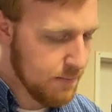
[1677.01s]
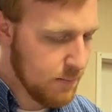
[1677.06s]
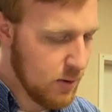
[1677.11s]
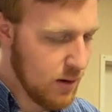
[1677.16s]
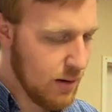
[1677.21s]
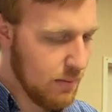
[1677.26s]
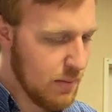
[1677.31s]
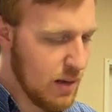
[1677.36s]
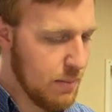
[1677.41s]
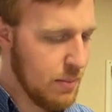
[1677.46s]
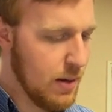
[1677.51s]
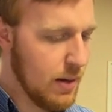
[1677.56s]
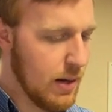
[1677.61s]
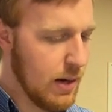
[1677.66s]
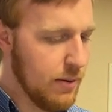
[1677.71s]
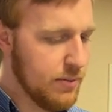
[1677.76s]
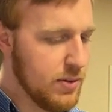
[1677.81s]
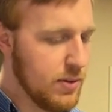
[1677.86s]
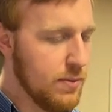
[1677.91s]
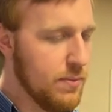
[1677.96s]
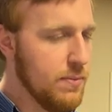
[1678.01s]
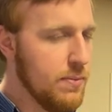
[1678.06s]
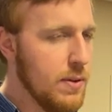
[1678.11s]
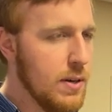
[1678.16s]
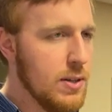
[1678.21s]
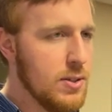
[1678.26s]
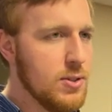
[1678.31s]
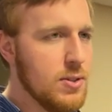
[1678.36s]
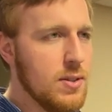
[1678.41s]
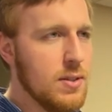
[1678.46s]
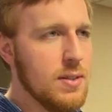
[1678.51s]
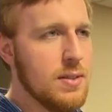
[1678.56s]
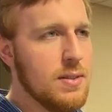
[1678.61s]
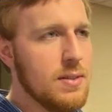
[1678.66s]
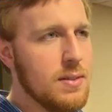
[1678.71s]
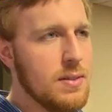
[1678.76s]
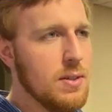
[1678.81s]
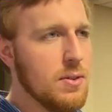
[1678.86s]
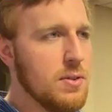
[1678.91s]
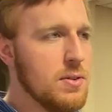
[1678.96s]
Right? Maybe I'll have to finish this
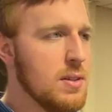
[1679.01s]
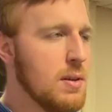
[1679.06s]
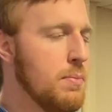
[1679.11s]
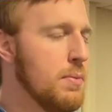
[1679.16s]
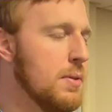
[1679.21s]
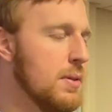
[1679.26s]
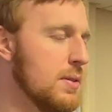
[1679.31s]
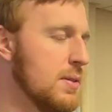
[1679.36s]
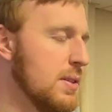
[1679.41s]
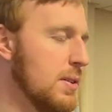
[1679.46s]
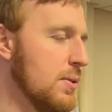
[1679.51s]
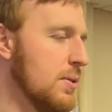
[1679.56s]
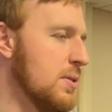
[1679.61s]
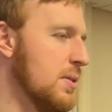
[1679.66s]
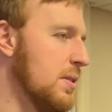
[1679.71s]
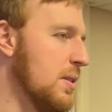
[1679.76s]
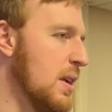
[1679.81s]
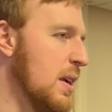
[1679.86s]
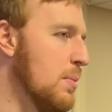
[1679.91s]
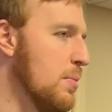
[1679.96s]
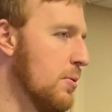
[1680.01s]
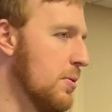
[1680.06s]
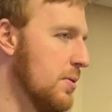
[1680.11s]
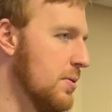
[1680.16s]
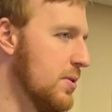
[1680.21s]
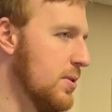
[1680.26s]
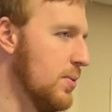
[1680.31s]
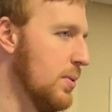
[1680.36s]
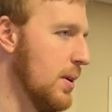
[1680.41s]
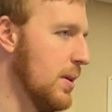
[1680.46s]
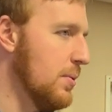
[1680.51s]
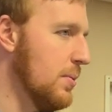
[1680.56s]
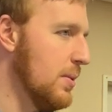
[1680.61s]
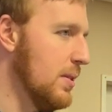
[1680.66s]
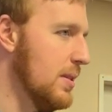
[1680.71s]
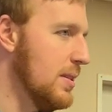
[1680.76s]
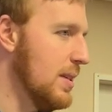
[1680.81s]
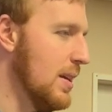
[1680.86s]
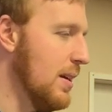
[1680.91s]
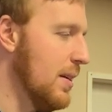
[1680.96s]
series up with a series on Hebrews so we can
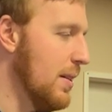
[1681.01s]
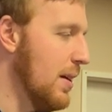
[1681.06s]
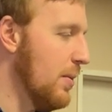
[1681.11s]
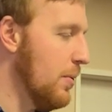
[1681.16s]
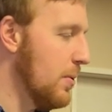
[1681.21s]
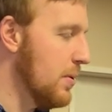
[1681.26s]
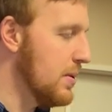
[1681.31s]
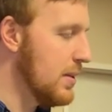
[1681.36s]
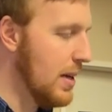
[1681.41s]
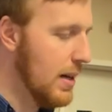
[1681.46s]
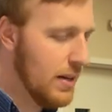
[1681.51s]
really see how that works